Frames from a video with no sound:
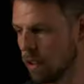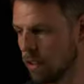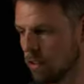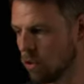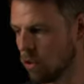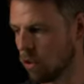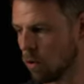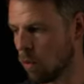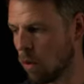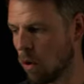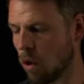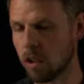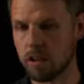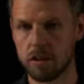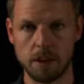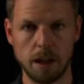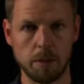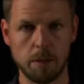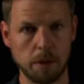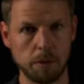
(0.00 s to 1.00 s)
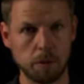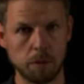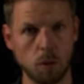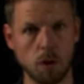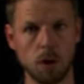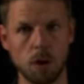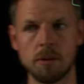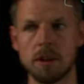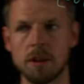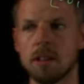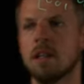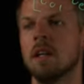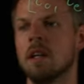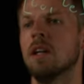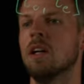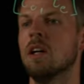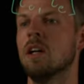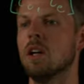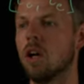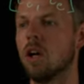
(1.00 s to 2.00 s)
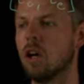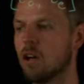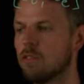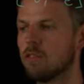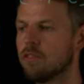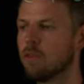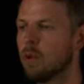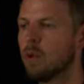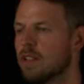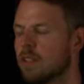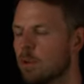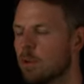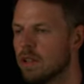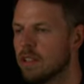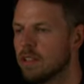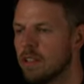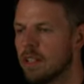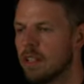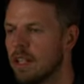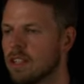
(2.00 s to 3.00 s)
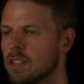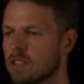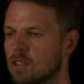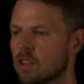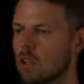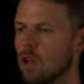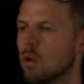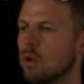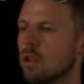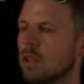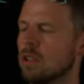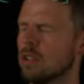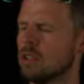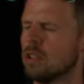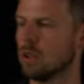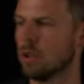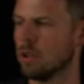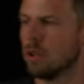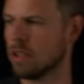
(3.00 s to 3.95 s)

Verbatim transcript: So the walls are maybe warmer, or if we're in the winter and it's cold, so the